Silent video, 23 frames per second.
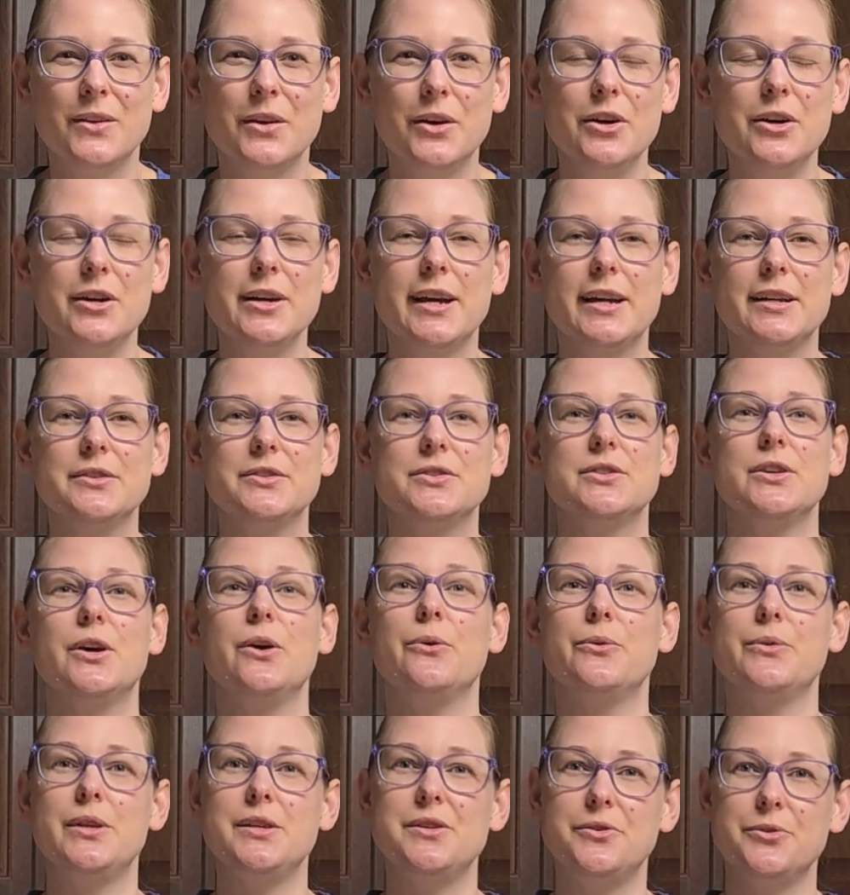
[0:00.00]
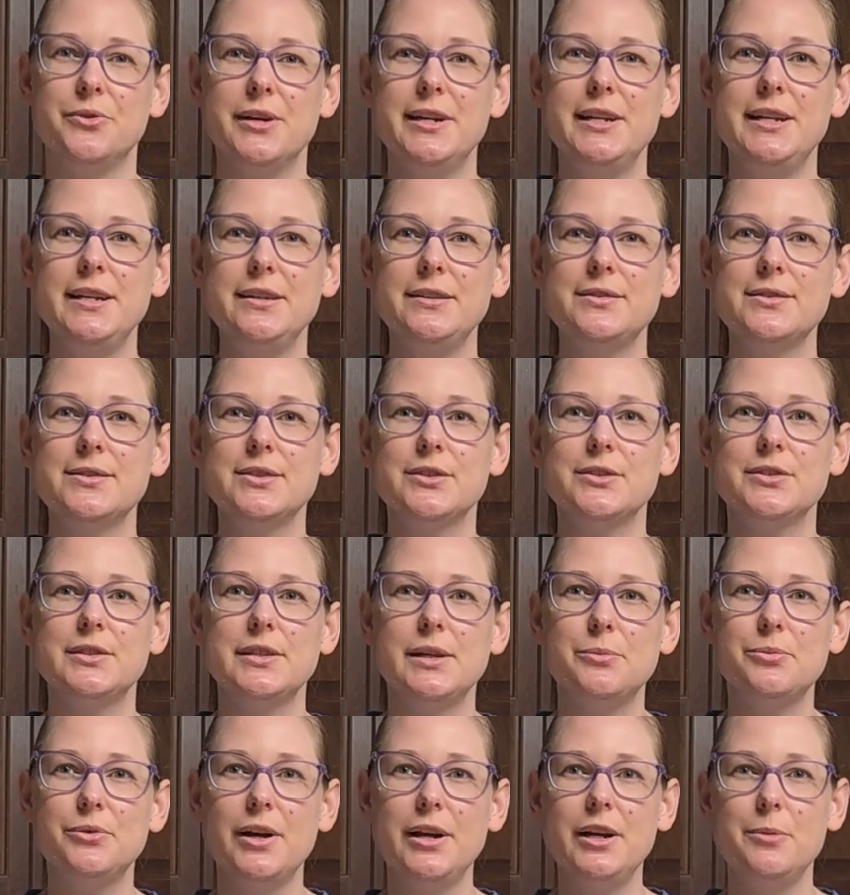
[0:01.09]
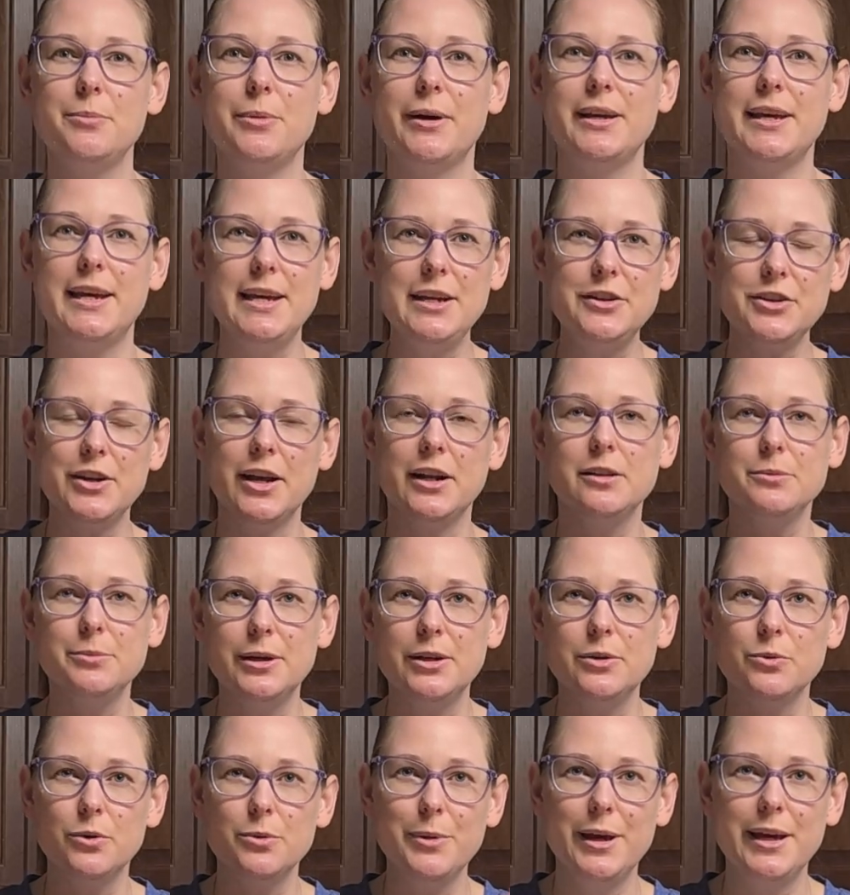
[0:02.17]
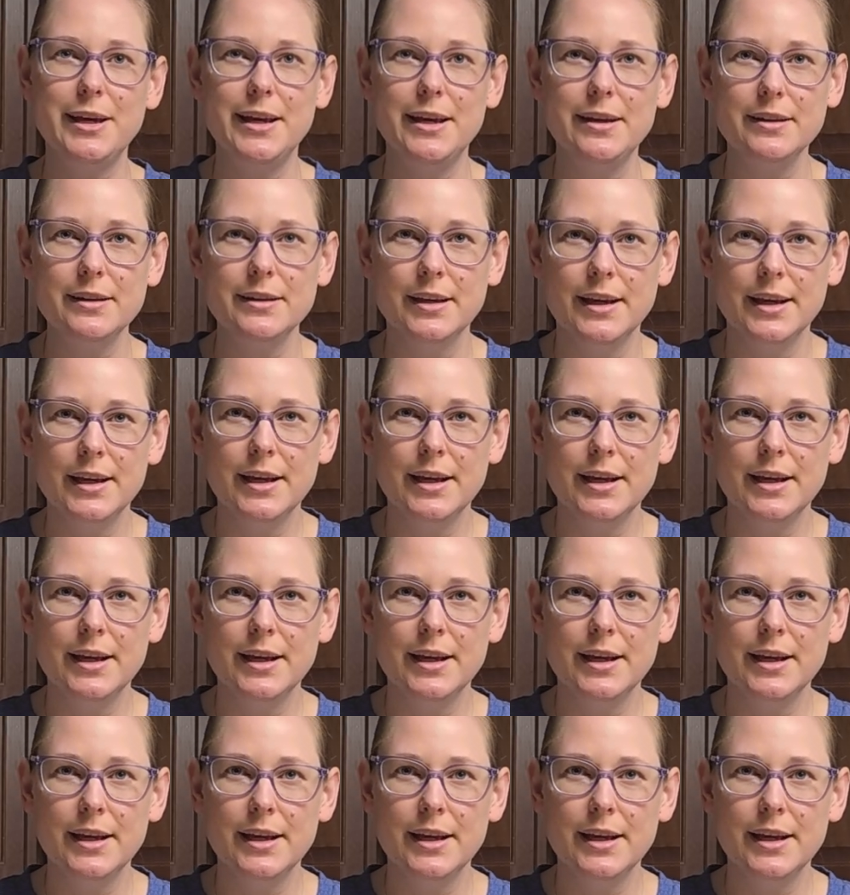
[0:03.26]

Okay, so the ingredients are separated by each element we're making.